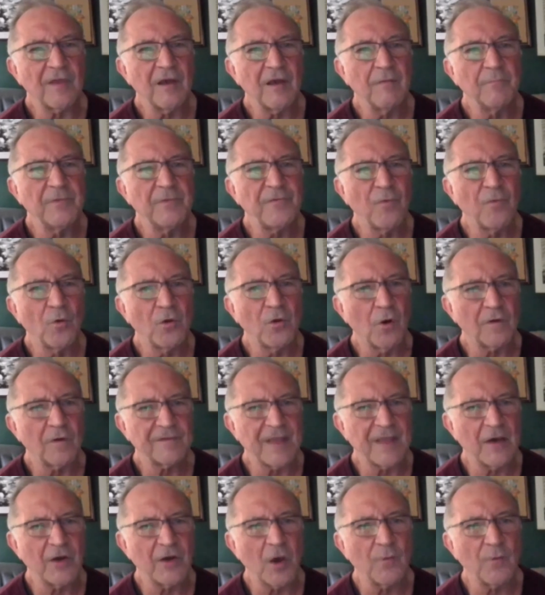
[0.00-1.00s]
Before
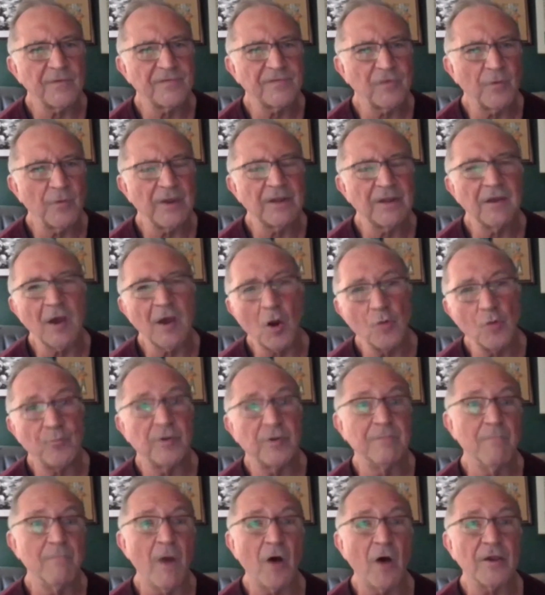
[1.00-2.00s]
lockdown, I was doing
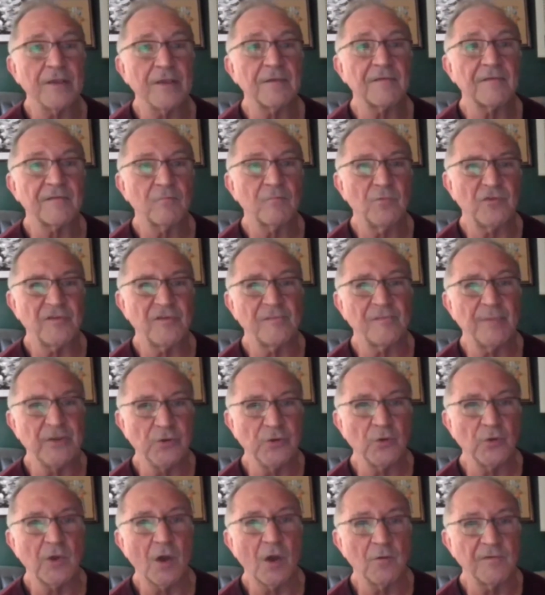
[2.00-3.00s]
open mics, which is
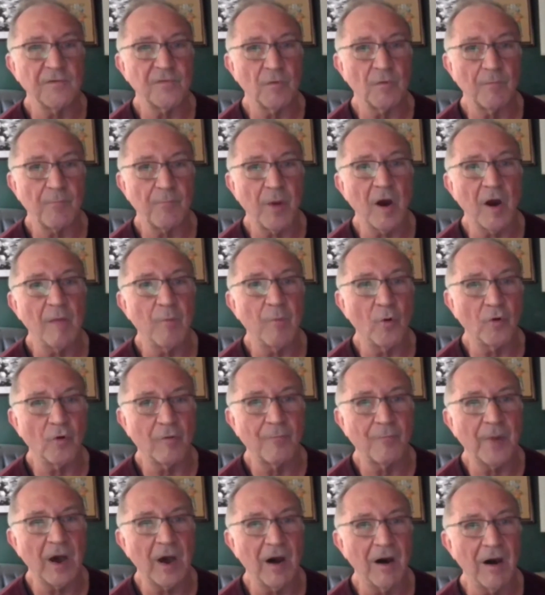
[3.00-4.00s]
you go to a pub or a
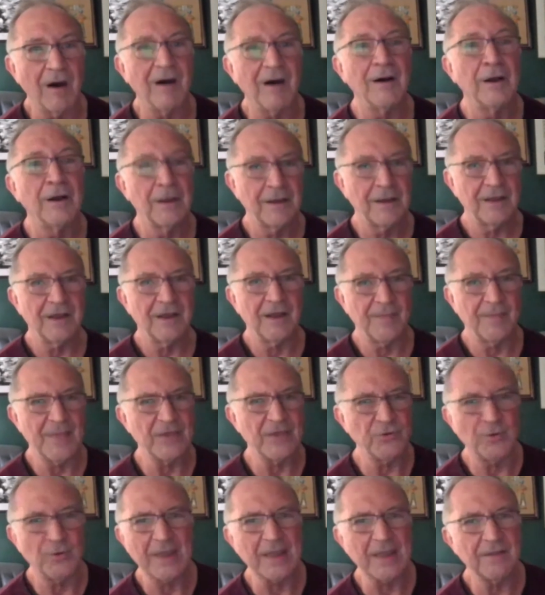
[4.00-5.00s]
bar and then
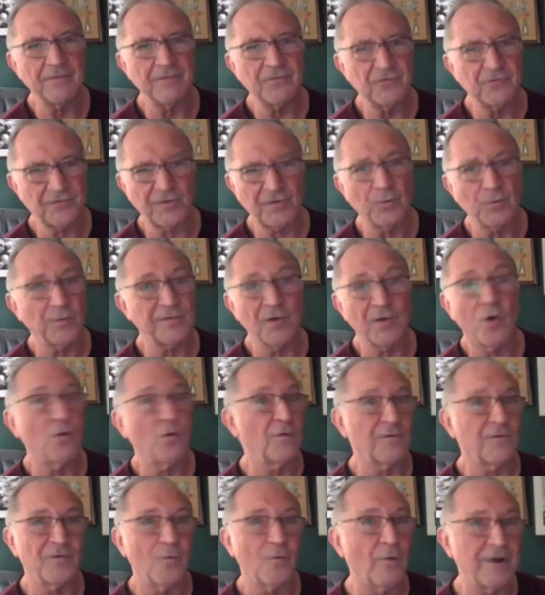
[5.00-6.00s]
you get 2
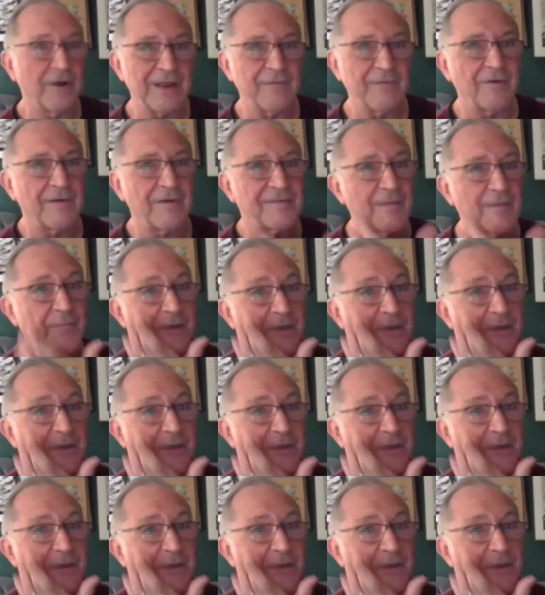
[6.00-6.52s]
songs or whatever, something